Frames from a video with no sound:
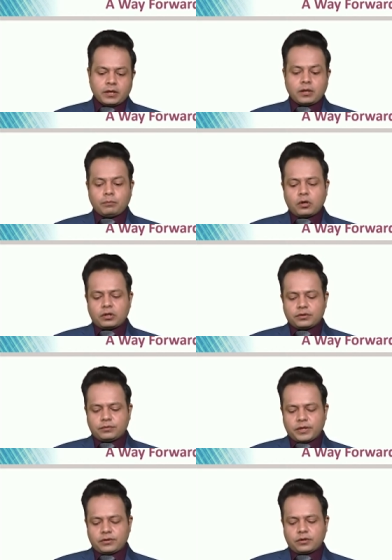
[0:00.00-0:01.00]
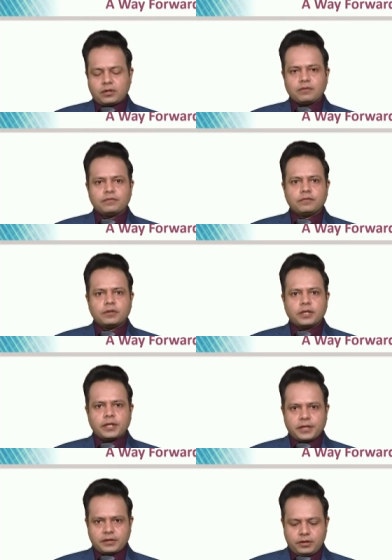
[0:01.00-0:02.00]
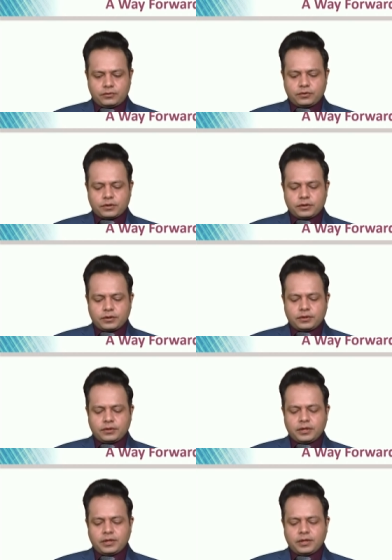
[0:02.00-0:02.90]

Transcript: abolishment of hate literature,